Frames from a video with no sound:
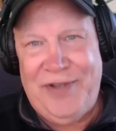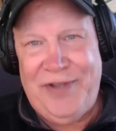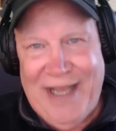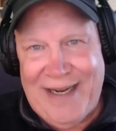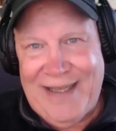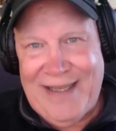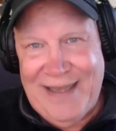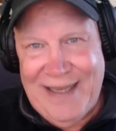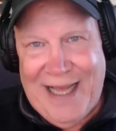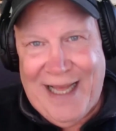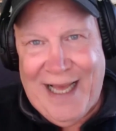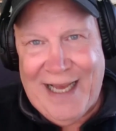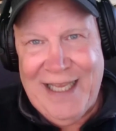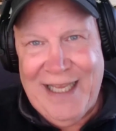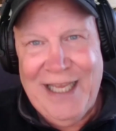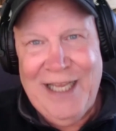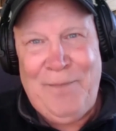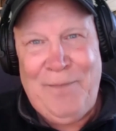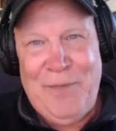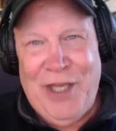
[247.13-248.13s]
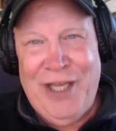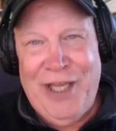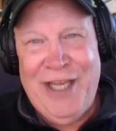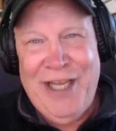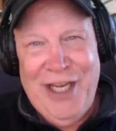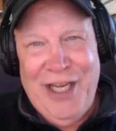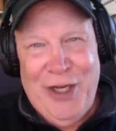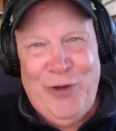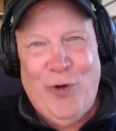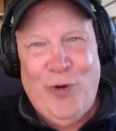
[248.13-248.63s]
debt clock
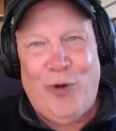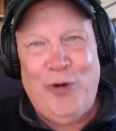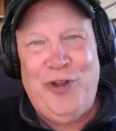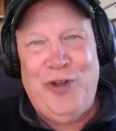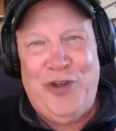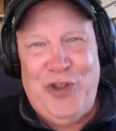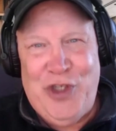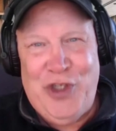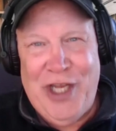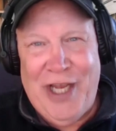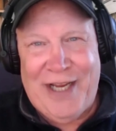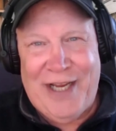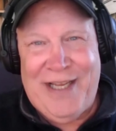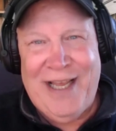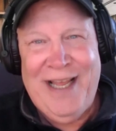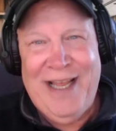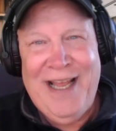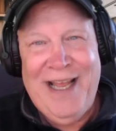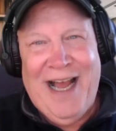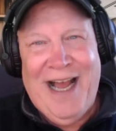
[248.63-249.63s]
in order to check